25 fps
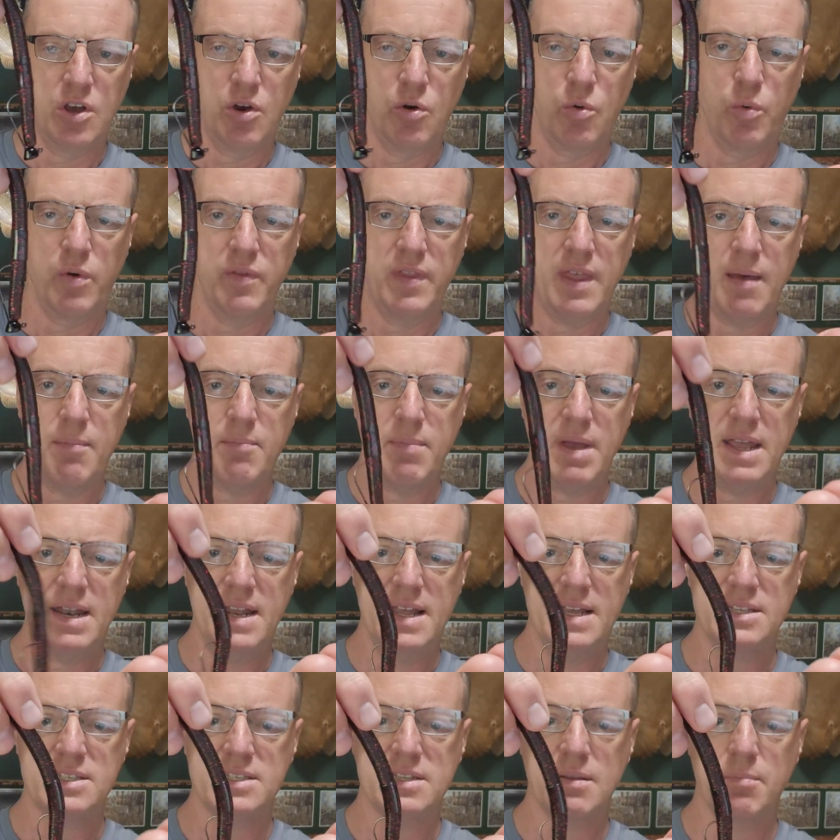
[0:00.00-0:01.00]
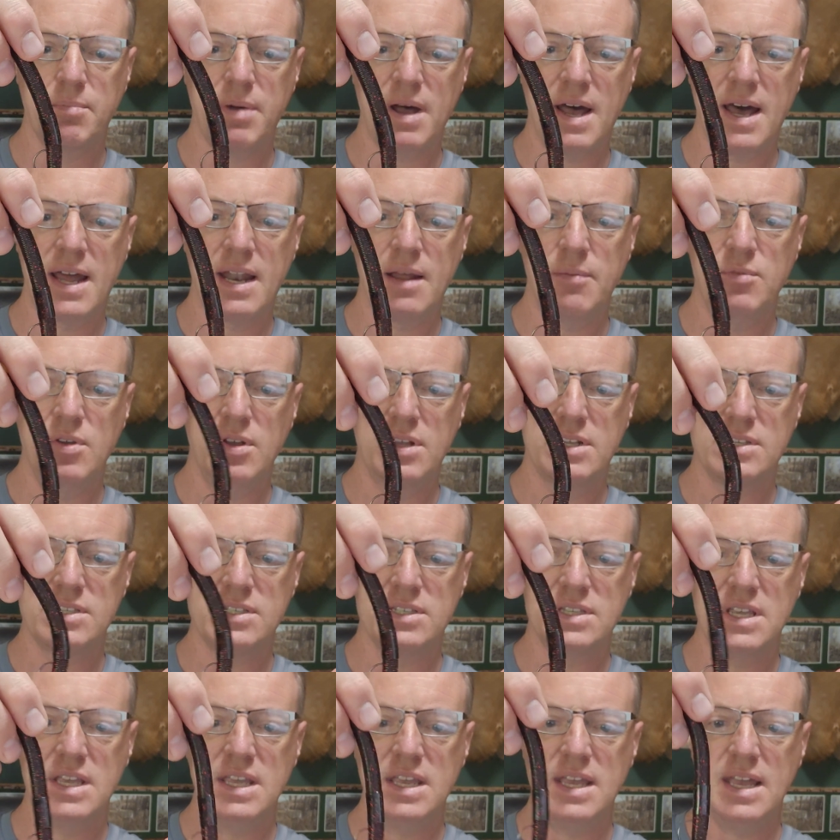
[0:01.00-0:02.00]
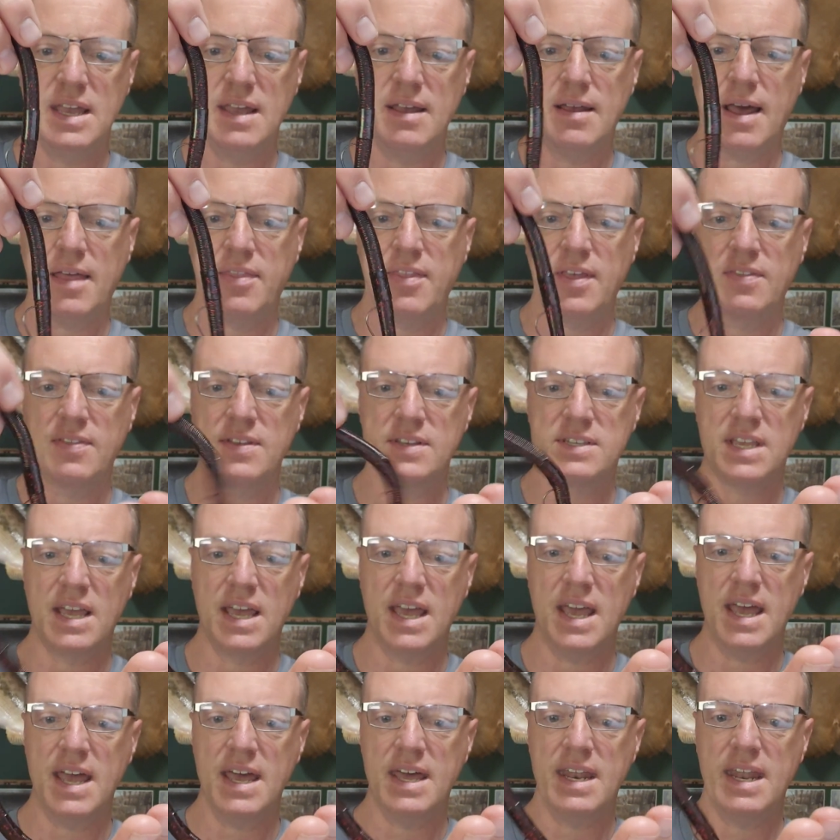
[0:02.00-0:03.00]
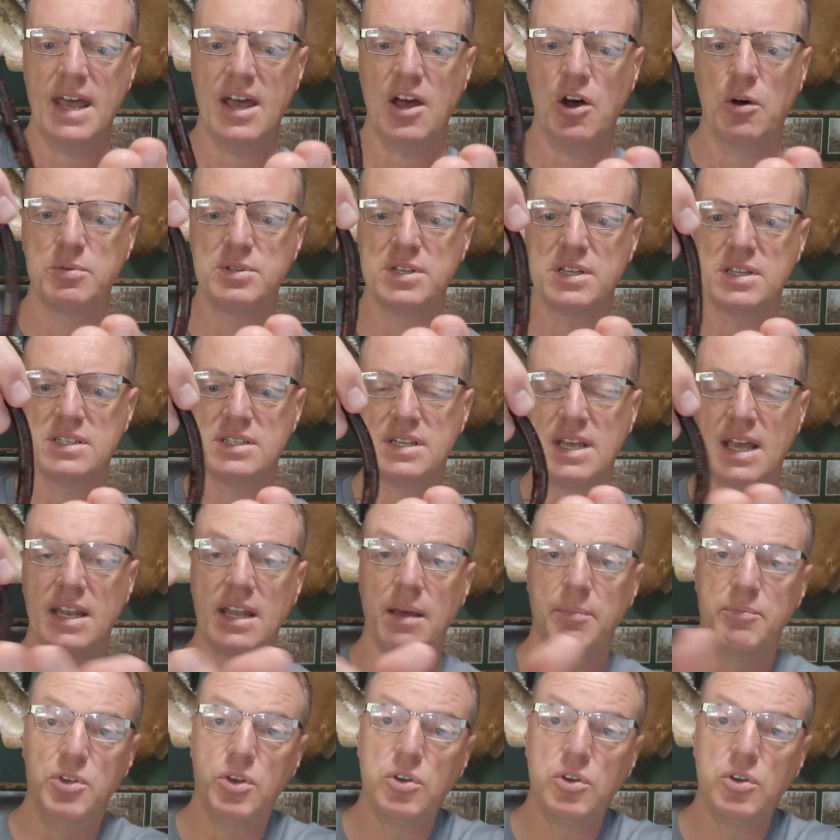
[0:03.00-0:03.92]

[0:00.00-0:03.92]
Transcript: when that bait hits the bottom, you can see, I think this head helps it stand up.